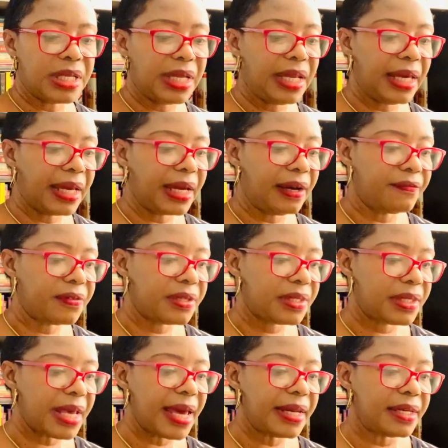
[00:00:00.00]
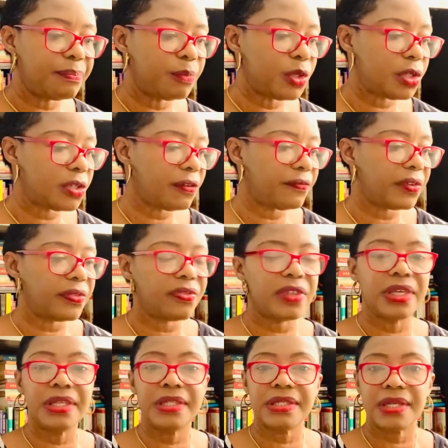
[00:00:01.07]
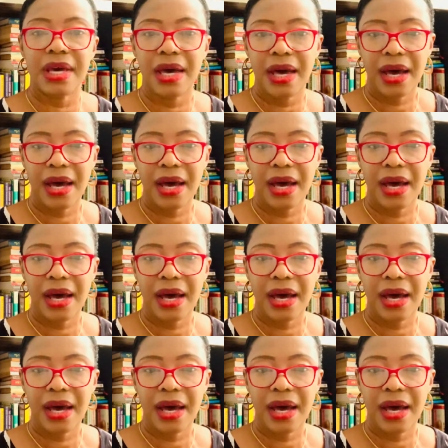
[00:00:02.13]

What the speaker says: And like I've said, most of the things